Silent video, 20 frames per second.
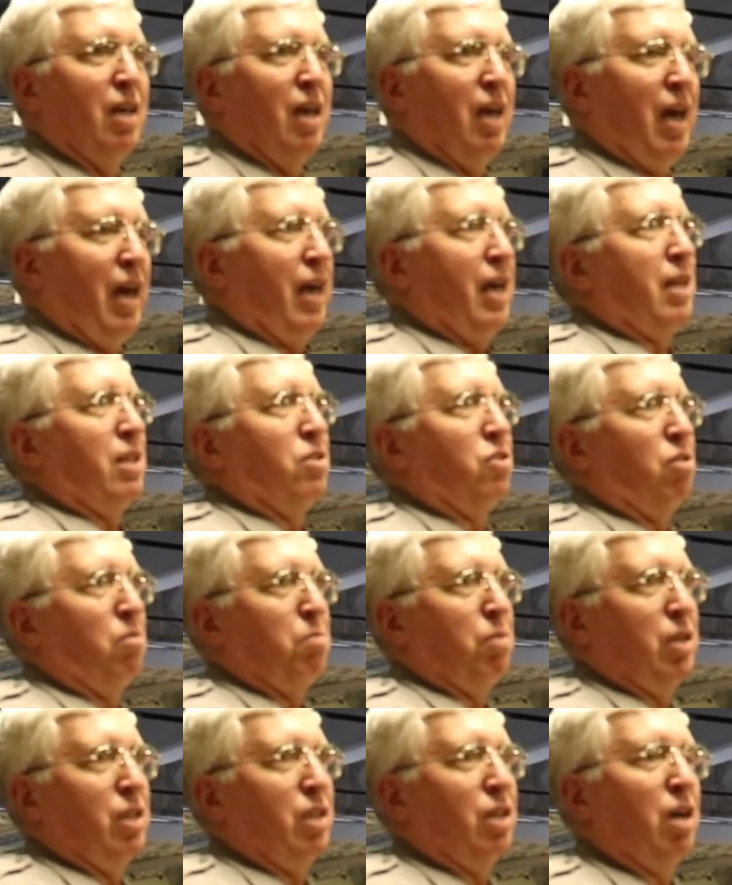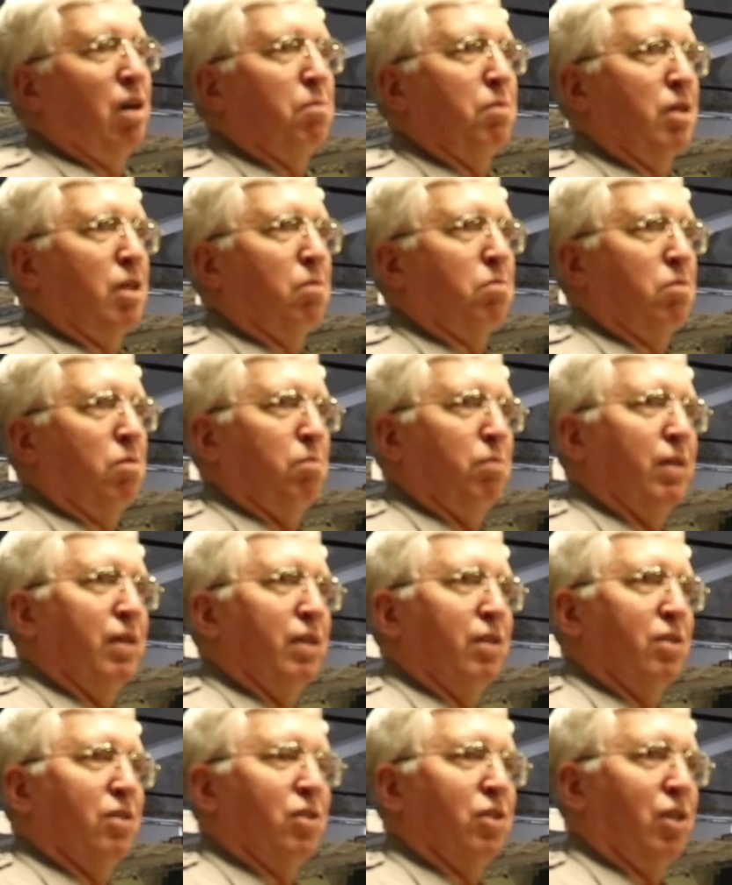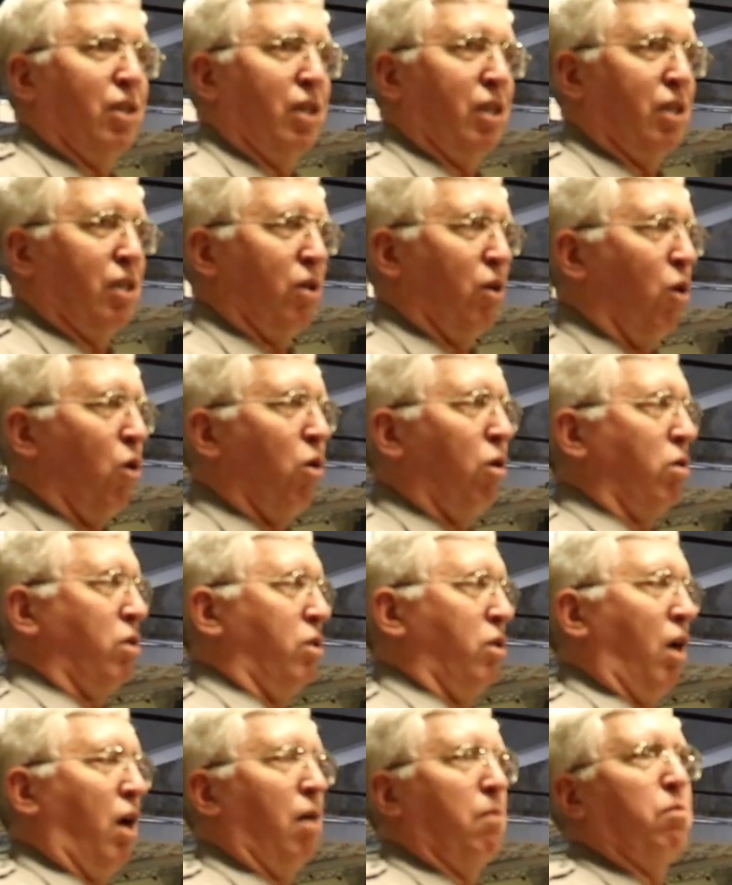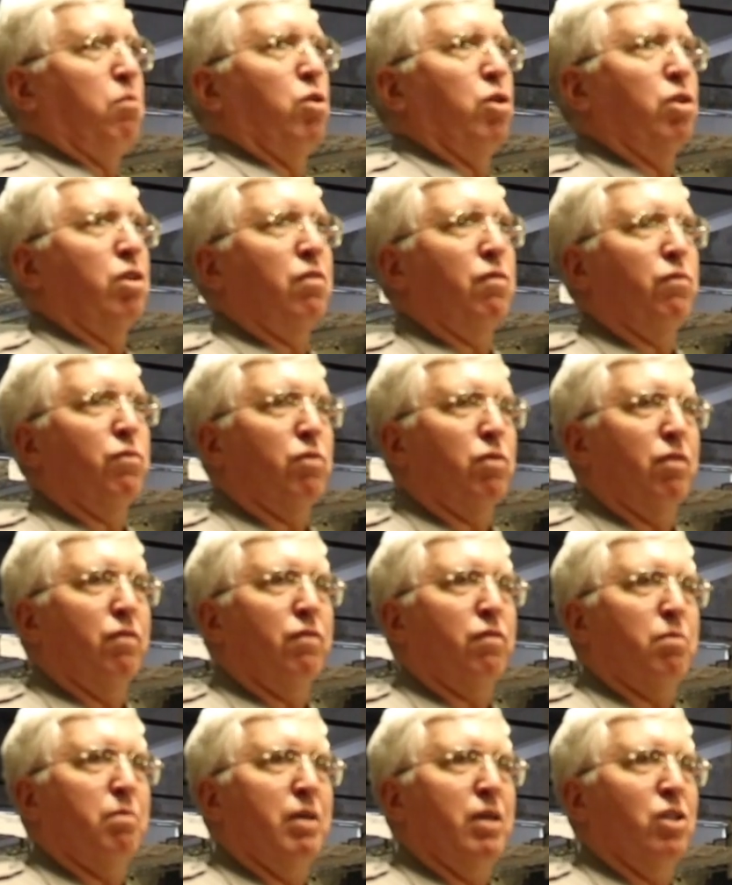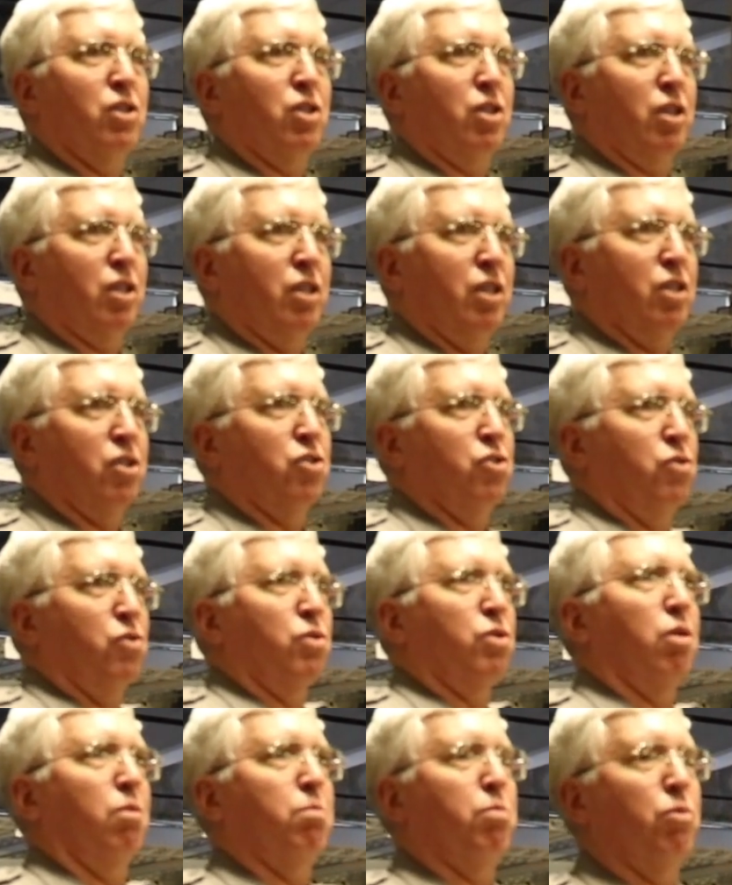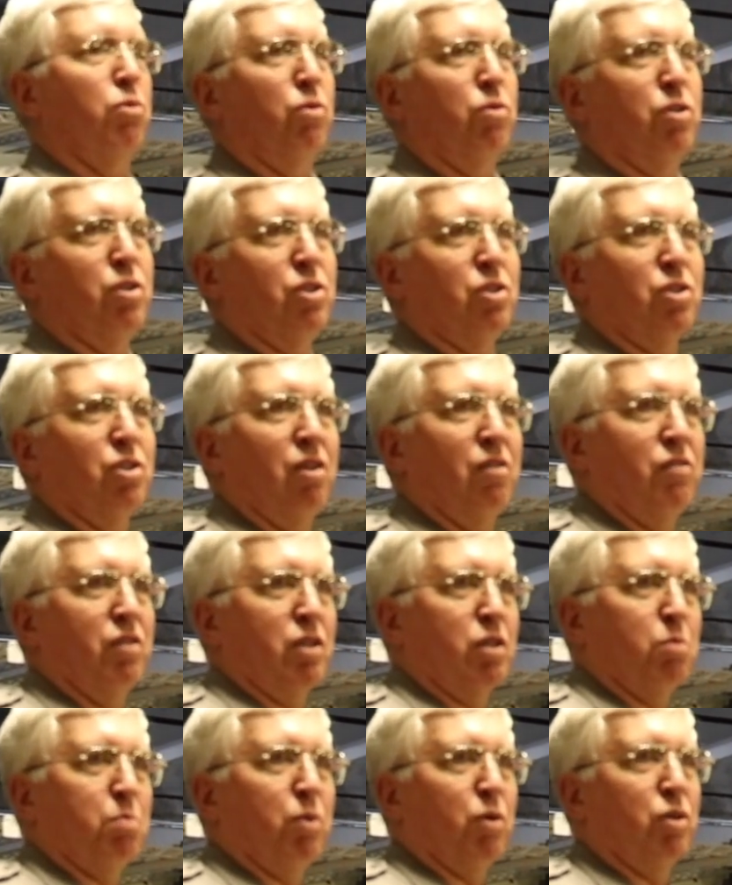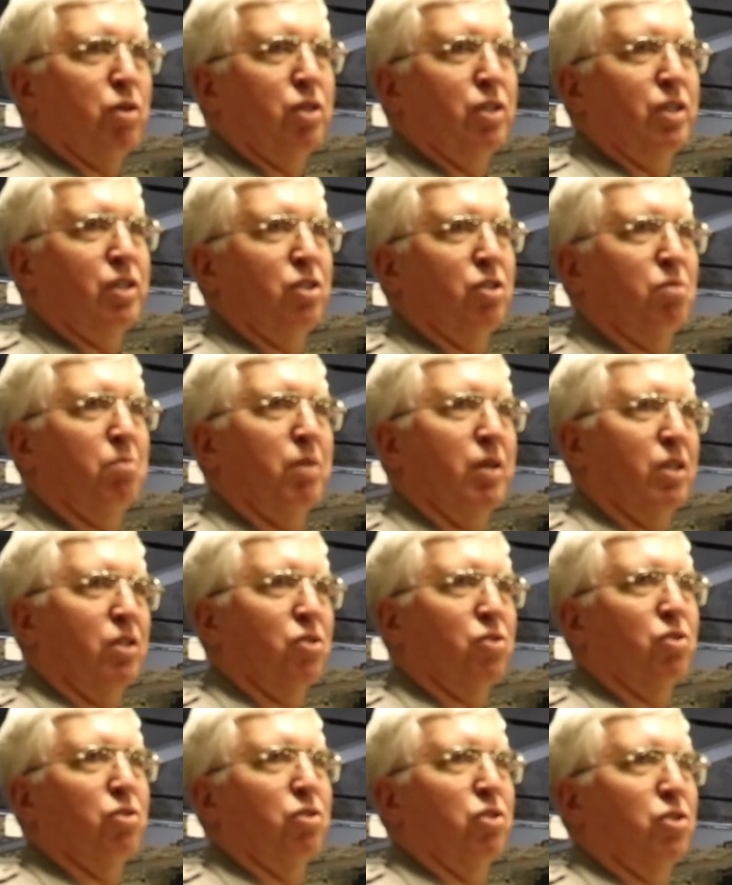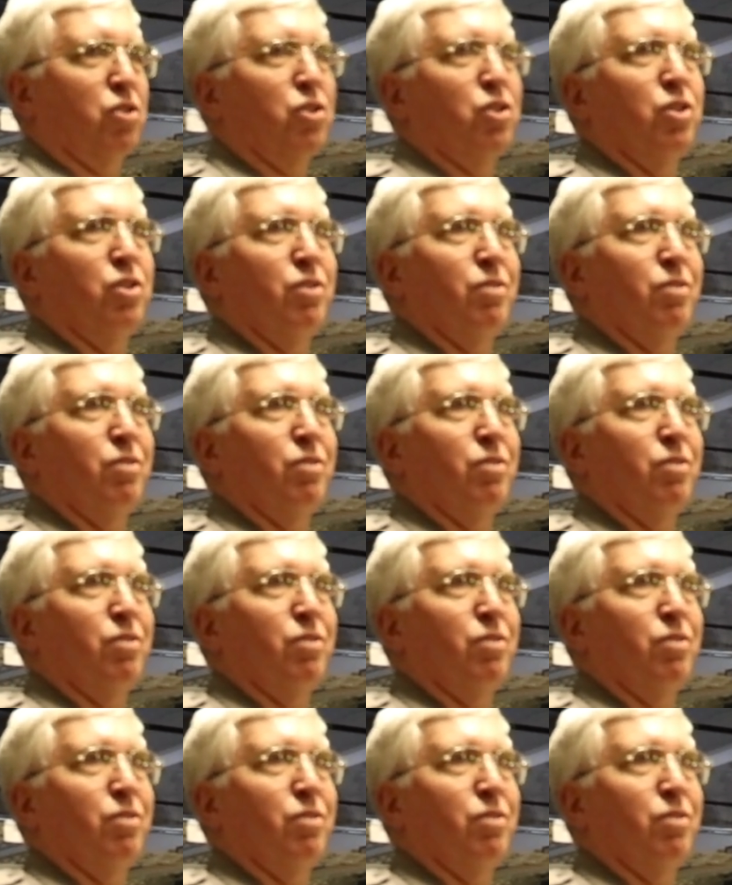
And somebody coming up to me and saying, oh, I'm looking for information on this, you go pull this stuff that's pertinent to my search.